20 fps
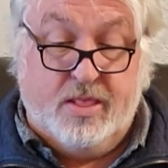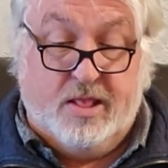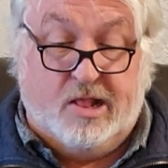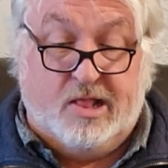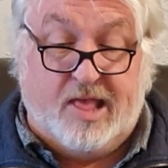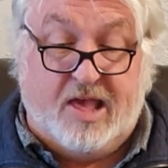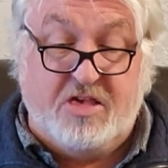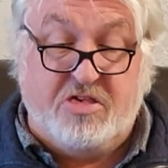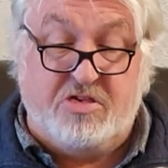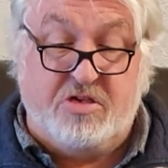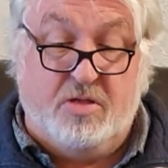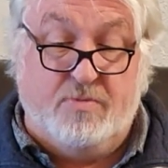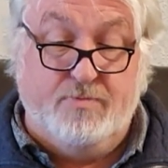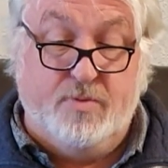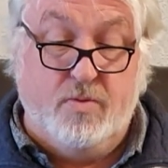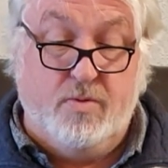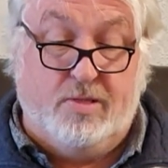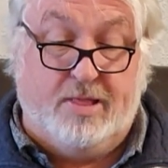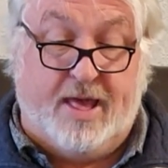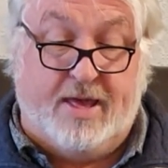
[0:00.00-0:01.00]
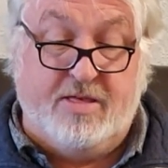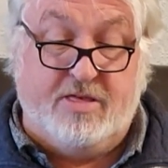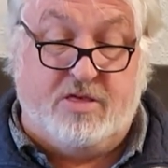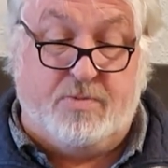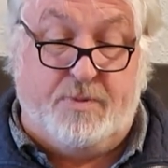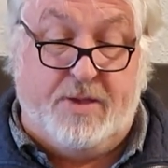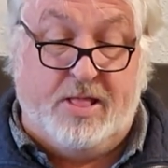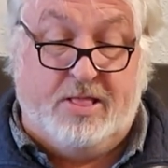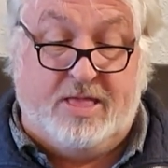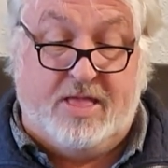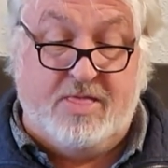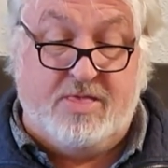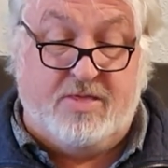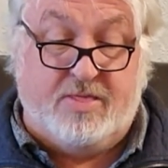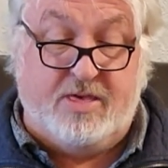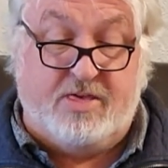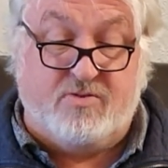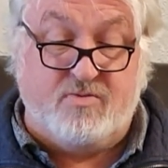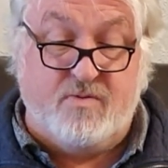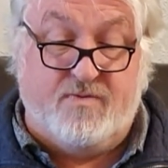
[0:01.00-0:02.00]
Glacial moonlight spilled into
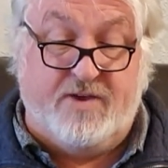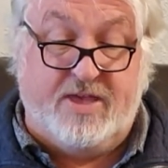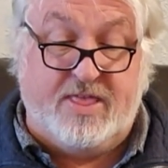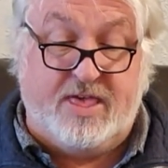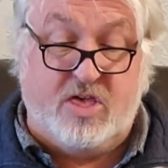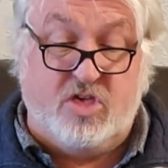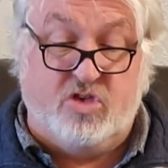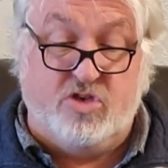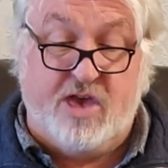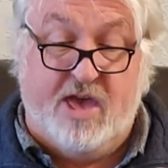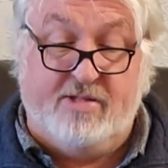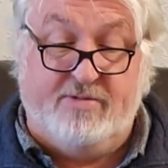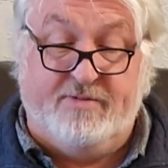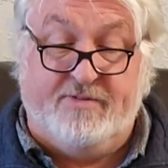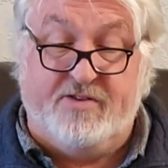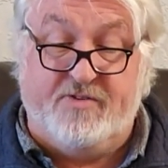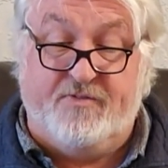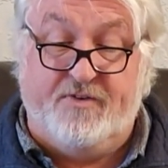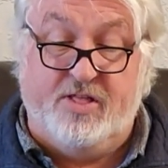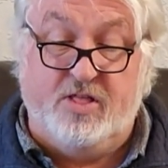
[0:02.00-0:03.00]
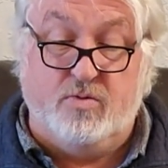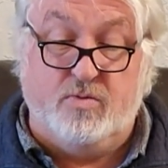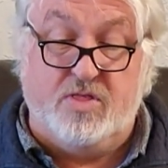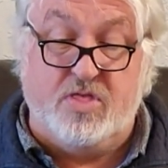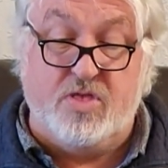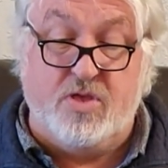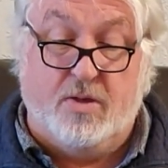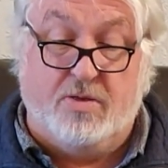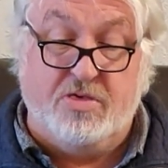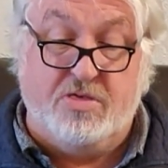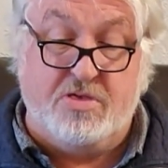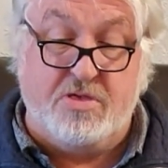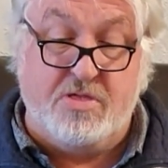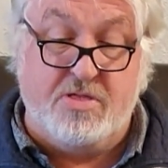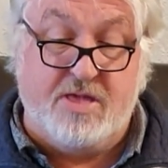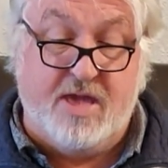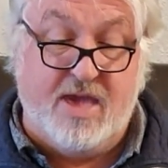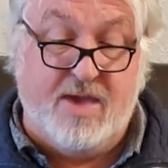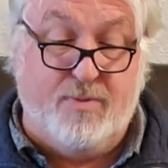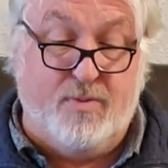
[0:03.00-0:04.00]
this, revealing shelves filled with dust and
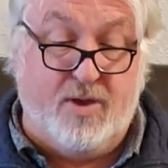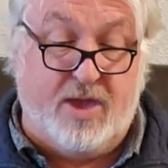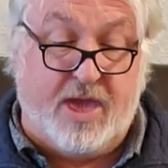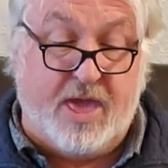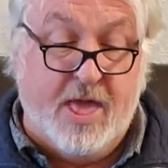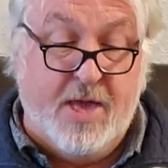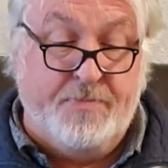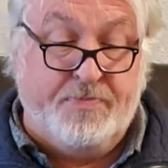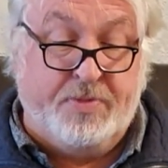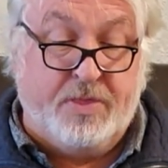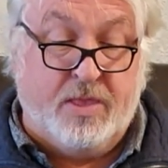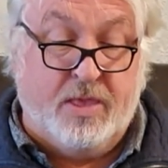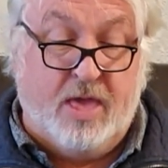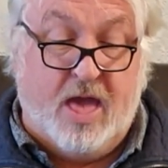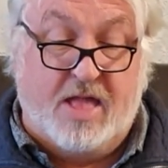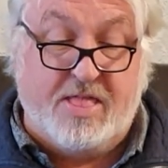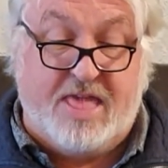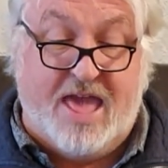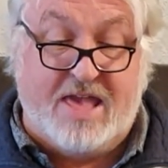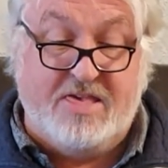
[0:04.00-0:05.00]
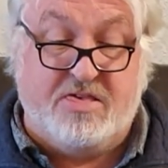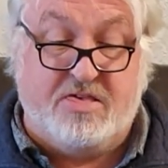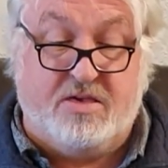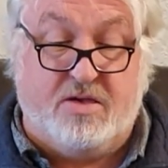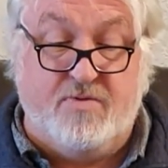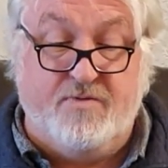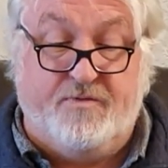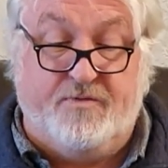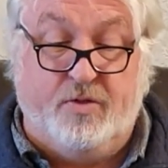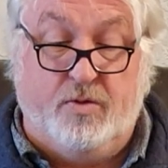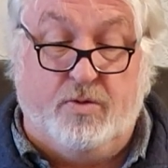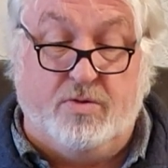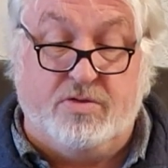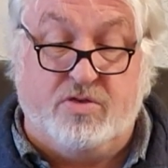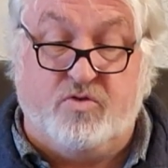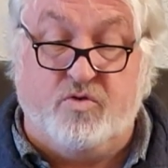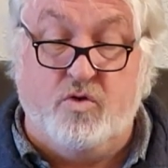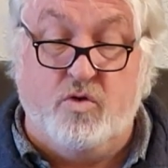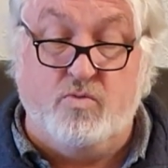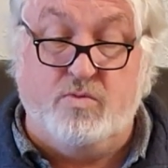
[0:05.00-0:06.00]
debris, a desk and floor
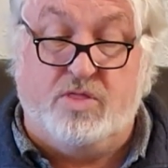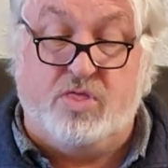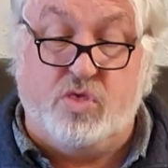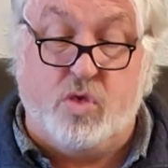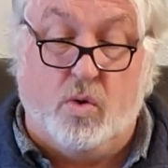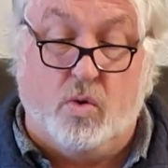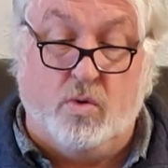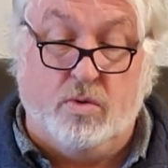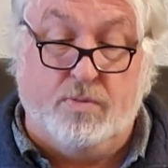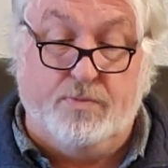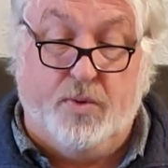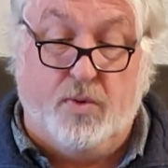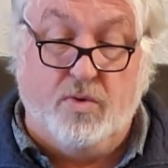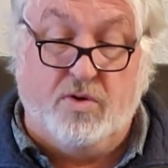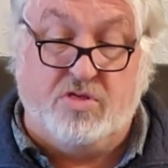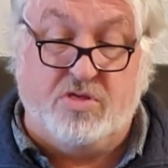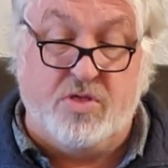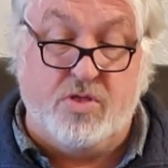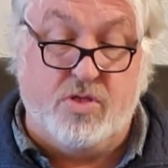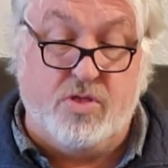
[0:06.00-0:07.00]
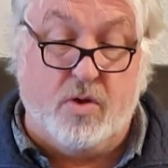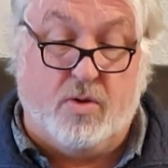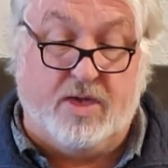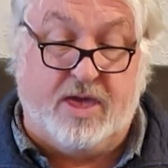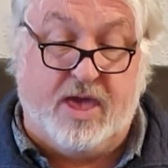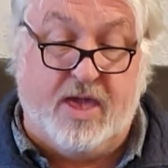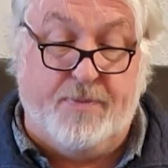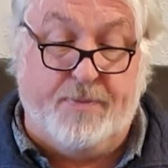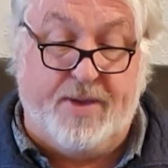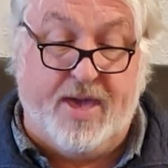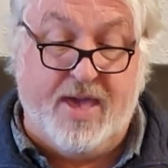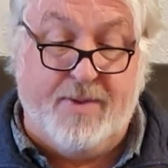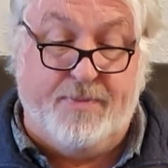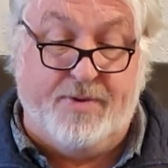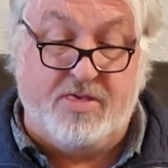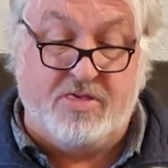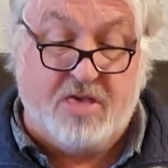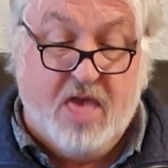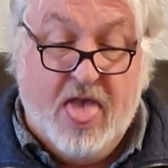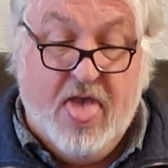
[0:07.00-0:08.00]
strewn with torn books and dog-eared
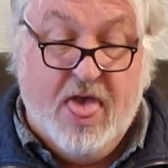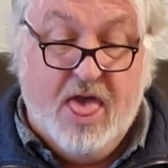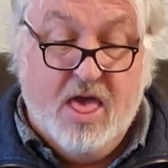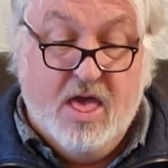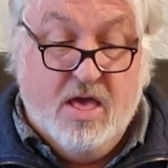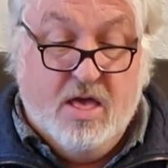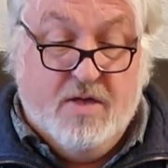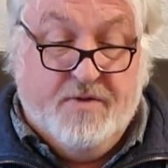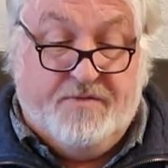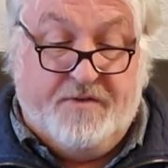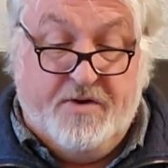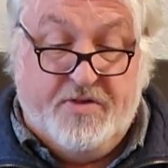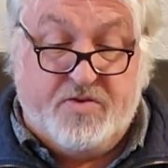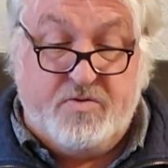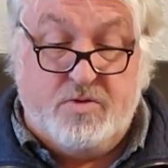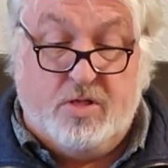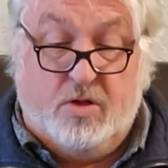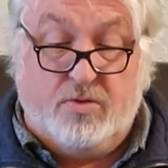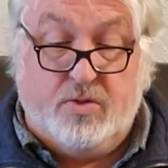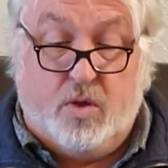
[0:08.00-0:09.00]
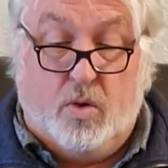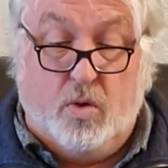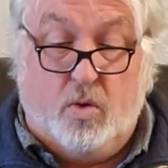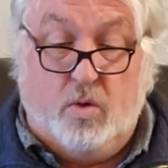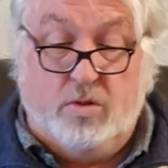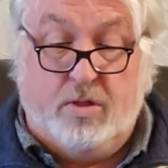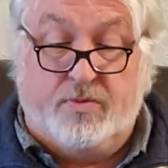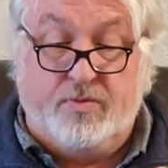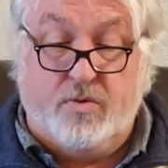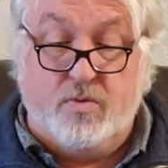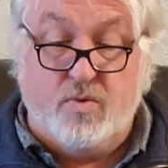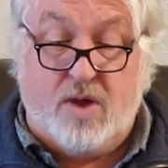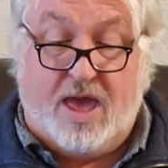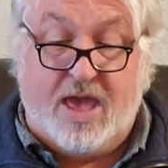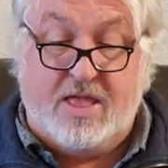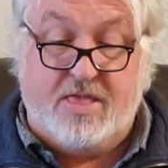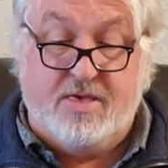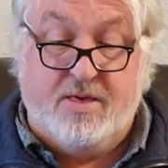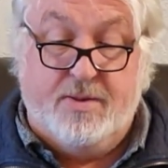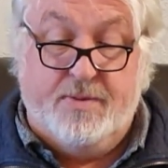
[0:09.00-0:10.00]
papers. Further along the hall on the
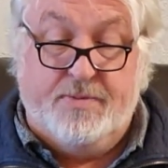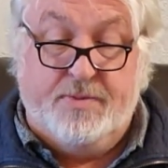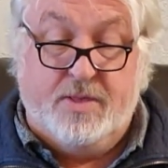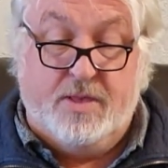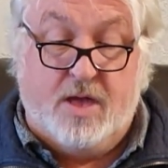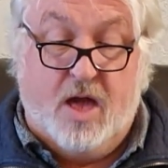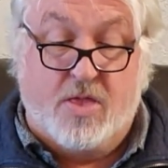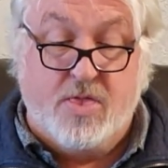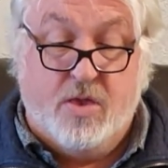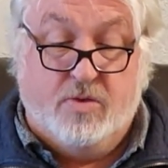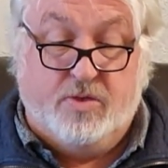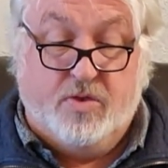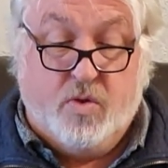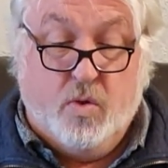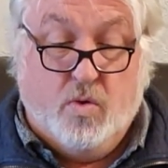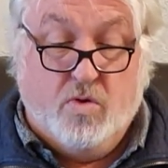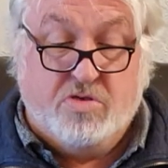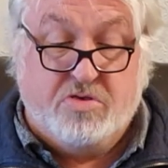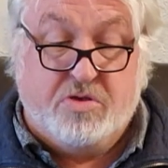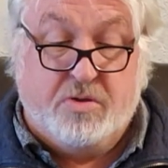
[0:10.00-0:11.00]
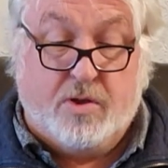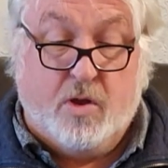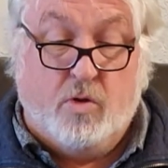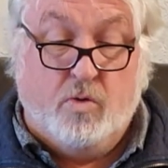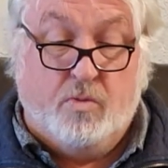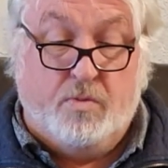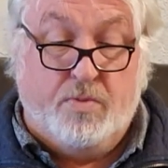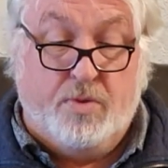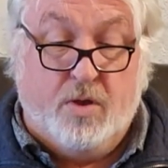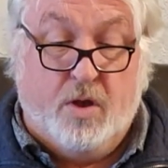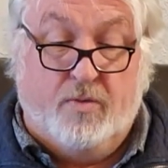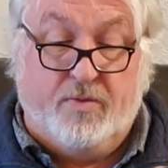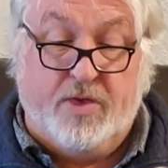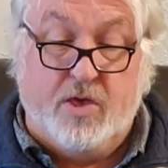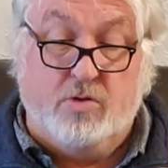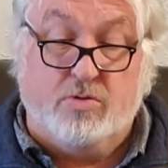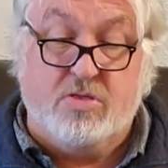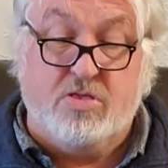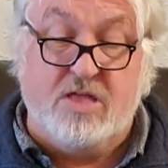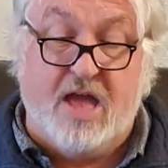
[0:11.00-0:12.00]
right, another door stood open on the
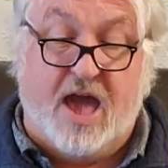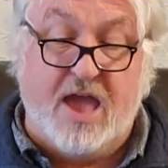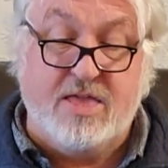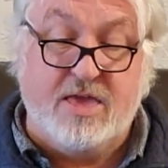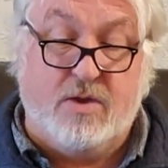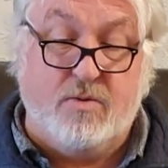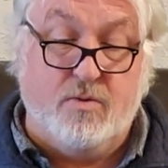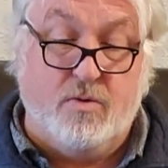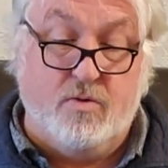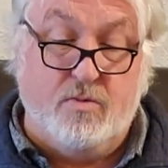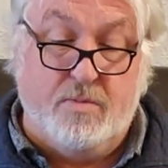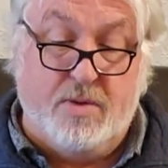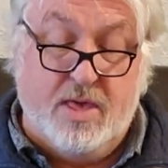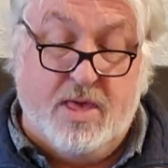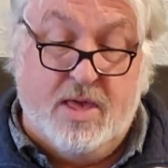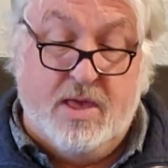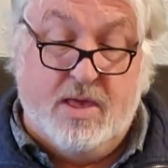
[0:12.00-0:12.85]
old dining room.